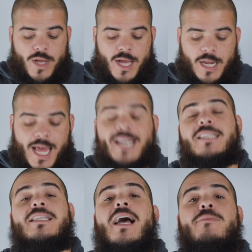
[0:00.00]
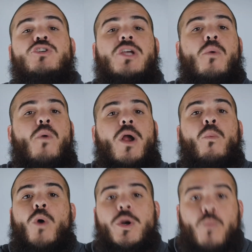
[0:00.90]
lot of times you can wear
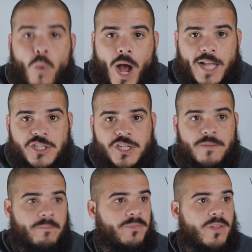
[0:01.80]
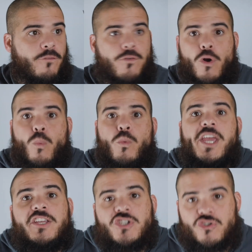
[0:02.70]
one watch for a
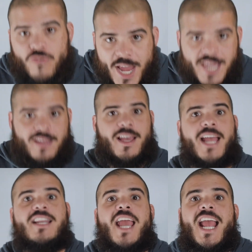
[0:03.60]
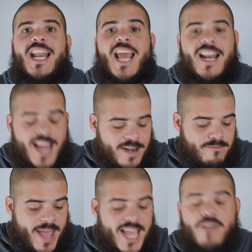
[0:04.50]
week straight and
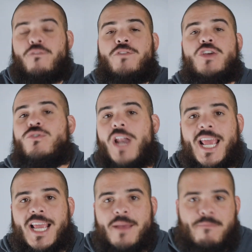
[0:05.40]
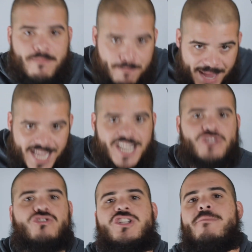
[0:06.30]
make it make it
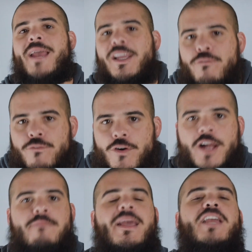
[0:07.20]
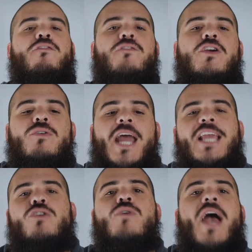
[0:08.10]
interesting, make it fun, make it feel
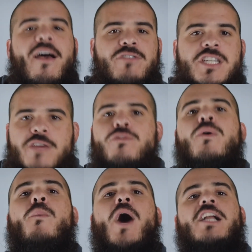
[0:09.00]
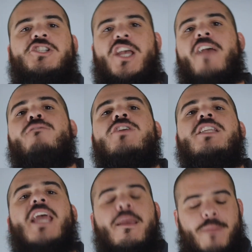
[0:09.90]
like you have a different watch every
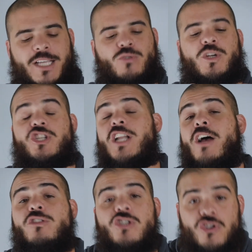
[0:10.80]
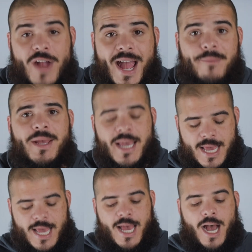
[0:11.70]
day by switching out the strap.
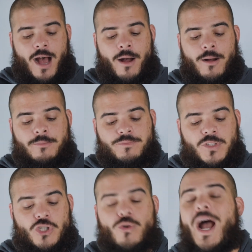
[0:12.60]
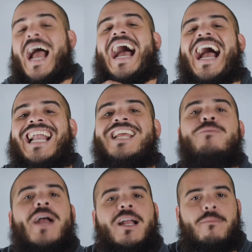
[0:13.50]
So I highly
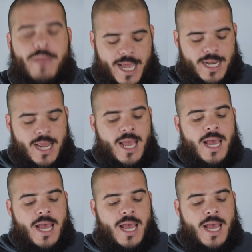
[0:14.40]
recommend